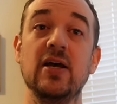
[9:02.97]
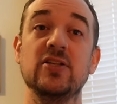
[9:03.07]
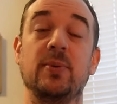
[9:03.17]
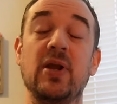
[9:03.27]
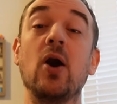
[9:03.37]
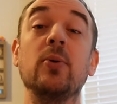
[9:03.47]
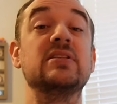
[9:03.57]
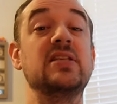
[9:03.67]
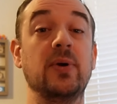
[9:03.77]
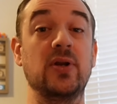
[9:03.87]
So we always
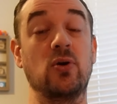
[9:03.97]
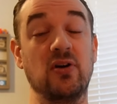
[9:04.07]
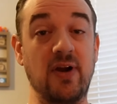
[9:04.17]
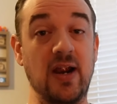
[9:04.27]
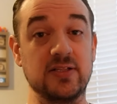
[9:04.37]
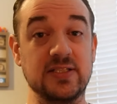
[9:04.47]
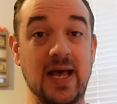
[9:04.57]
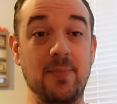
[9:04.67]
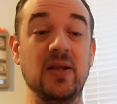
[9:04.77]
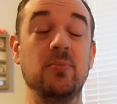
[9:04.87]
see when norovirus is
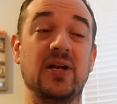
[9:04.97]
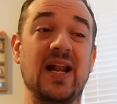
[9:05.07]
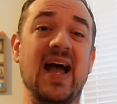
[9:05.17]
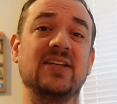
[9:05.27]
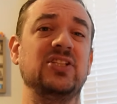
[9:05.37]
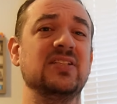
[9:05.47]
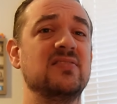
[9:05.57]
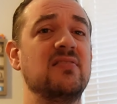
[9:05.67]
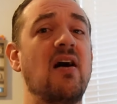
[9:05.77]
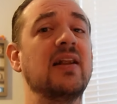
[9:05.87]
happening, but it actually is
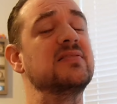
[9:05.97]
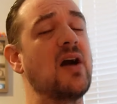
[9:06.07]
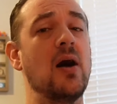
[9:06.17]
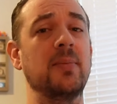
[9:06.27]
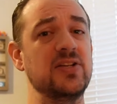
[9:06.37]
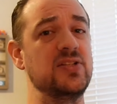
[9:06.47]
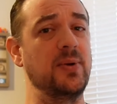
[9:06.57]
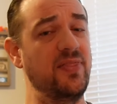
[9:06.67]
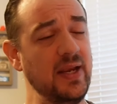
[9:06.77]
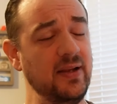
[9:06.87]
not as common as you
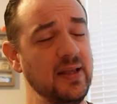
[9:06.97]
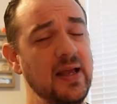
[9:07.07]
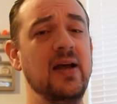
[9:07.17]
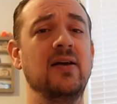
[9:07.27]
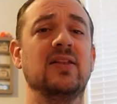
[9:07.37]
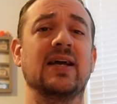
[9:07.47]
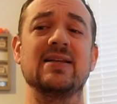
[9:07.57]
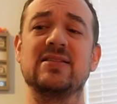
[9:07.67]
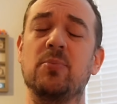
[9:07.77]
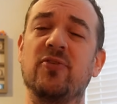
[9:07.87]
would think. Like I
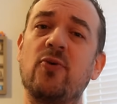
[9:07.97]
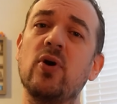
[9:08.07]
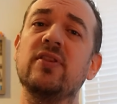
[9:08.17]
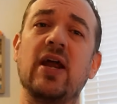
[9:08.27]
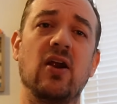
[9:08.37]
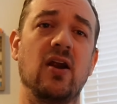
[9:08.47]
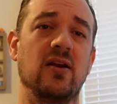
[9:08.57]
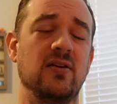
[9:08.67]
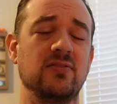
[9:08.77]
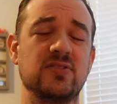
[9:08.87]
said before, there
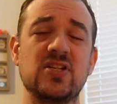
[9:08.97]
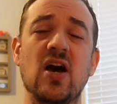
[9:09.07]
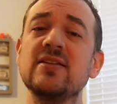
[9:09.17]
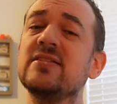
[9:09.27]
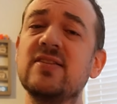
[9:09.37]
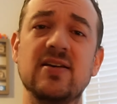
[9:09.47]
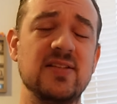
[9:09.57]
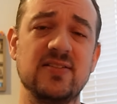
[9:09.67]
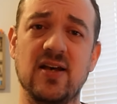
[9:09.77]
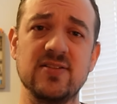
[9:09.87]
are tons and tons
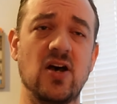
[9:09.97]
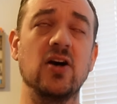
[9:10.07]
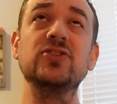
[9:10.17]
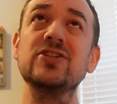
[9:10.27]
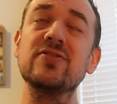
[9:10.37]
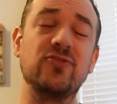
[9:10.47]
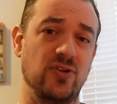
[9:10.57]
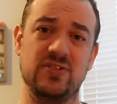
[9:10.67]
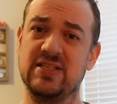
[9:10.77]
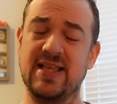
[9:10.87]
and tons, hundreds of
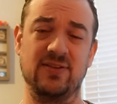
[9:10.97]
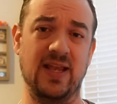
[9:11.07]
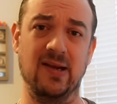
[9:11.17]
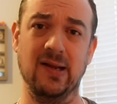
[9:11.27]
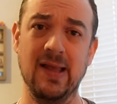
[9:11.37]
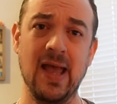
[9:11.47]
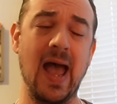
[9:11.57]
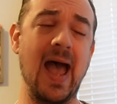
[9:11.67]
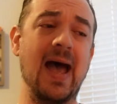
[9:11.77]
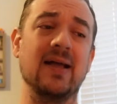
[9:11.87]
cruises out there.
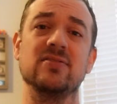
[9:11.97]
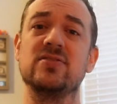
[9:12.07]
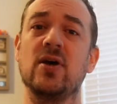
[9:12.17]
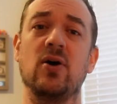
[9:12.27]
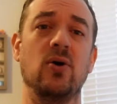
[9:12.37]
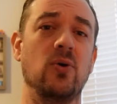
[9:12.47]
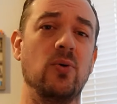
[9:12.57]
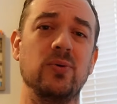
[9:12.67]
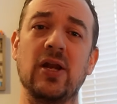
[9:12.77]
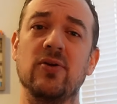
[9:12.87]
And
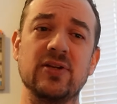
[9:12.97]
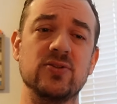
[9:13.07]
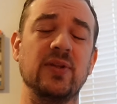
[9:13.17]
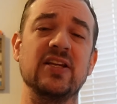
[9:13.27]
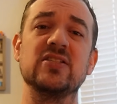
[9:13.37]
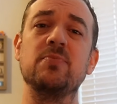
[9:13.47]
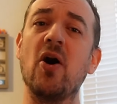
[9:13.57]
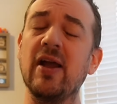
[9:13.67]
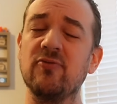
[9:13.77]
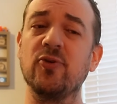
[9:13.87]
so, you know, there's only a
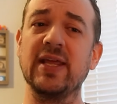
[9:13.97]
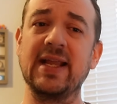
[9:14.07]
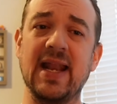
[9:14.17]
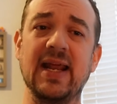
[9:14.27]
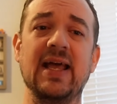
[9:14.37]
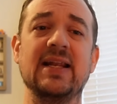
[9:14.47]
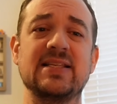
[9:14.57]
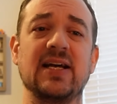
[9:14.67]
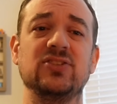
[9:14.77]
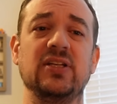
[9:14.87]
small handful that get it, and it's
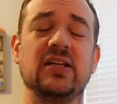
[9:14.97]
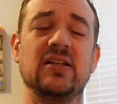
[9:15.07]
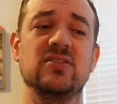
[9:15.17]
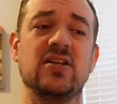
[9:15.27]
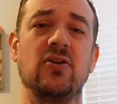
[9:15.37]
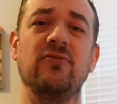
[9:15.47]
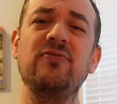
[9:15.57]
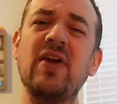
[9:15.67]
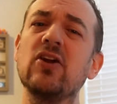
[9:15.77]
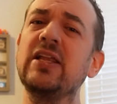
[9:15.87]
actually considered
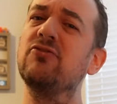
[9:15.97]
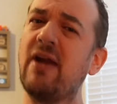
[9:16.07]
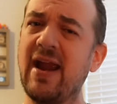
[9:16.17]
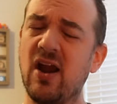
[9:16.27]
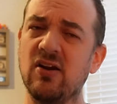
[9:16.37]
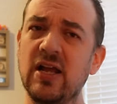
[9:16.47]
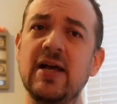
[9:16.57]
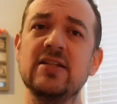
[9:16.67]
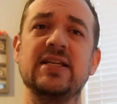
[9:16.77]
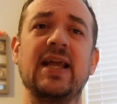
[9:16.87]
fairly rare
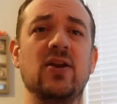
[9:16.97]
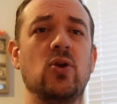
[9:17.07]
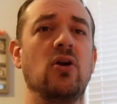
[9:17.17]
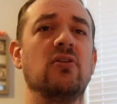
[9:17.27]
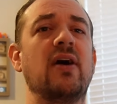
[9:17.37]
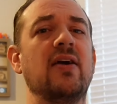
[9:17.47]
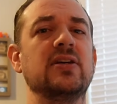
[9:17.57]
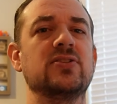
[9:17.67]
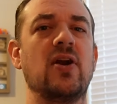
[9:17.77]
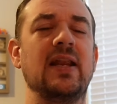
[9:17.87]
to get
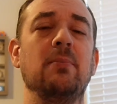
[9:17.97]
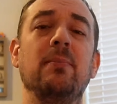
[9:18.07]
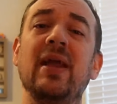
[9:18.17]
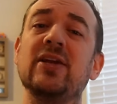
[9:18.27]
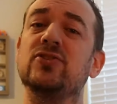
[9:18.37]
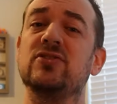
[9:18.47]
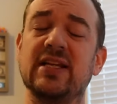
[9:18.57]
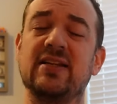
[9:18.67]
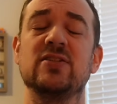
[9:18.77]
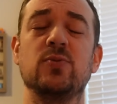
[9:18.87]
norovirus or any major
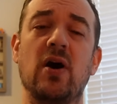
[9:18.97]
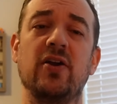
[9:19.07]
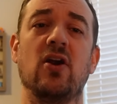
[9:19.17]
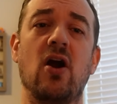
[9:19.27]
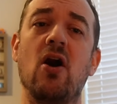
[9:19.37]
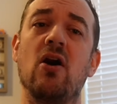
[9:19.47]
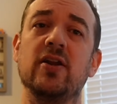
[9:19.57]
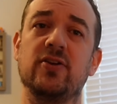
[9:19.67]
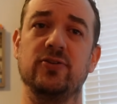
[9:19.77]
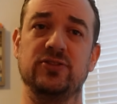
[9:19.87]
sickness while you're on a
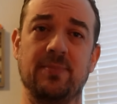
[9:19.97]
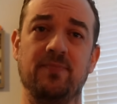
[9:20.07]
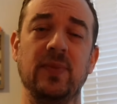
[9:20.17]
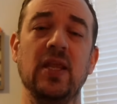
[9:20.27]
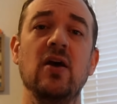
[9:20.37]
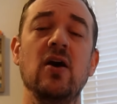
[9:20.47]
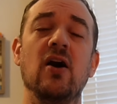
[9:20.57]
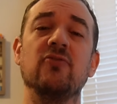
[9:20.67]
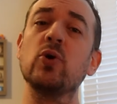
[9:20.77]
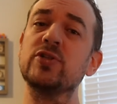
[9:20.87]
cruise ship.
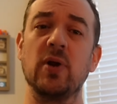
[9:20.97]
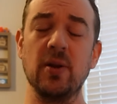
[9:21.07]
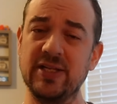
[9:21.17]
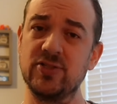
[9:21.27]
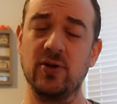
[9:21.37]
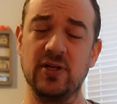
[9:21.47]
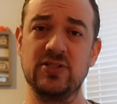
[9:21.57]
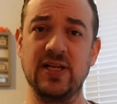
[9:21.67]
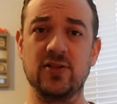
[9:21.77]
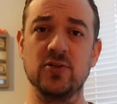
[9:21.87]
Of course, you want to make sure you
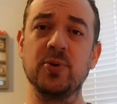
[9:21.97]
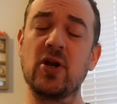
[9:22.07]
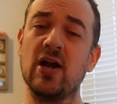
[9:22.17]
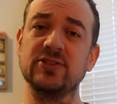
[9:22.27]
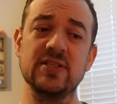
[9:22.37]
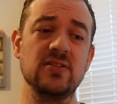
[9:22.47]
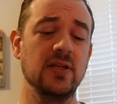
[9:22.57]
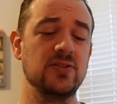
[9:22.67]
take those precautions.